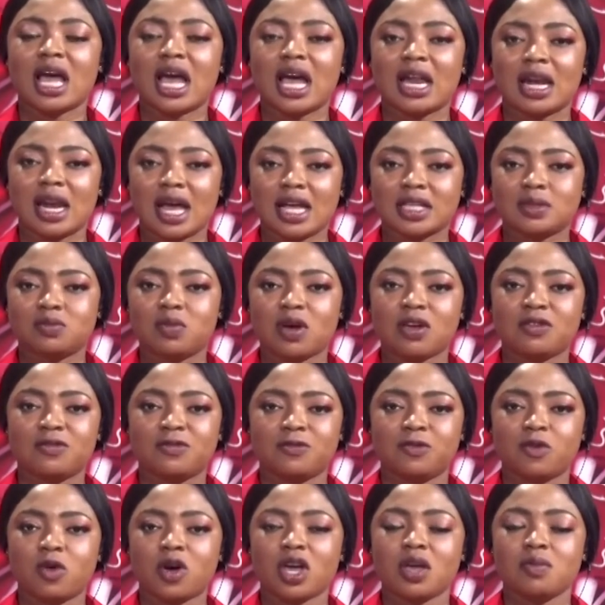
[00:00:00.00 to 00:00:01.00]
And as by
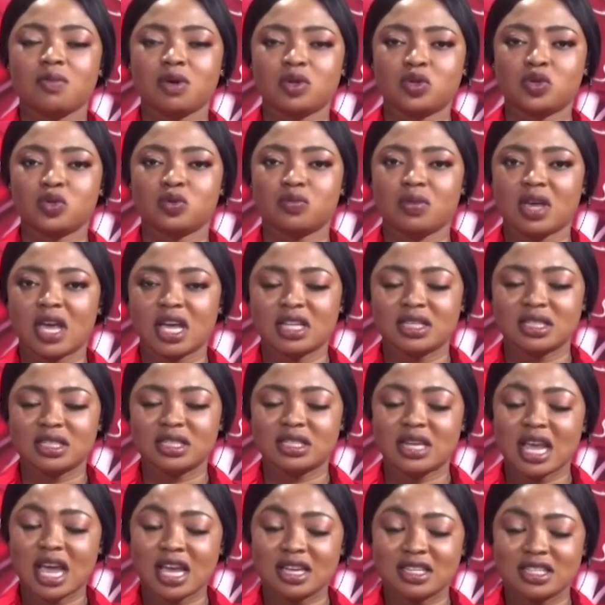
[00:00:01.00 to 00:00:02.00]
four, it be to me at
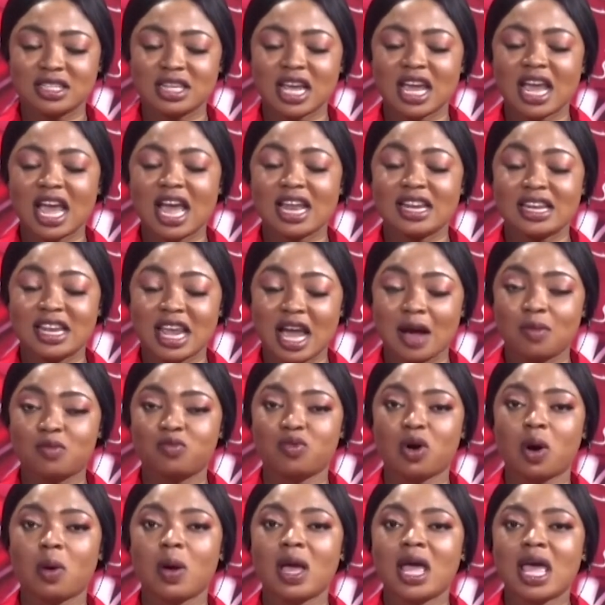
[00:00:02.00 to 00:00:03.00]
the
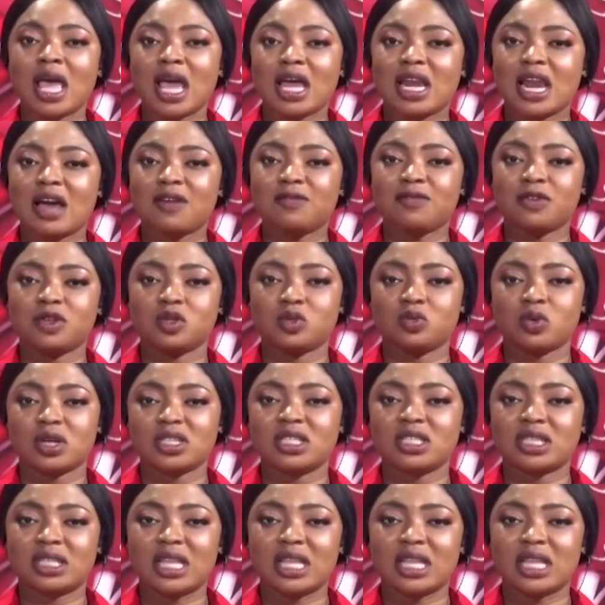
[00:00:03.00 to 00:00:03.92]
abo. And I think swear see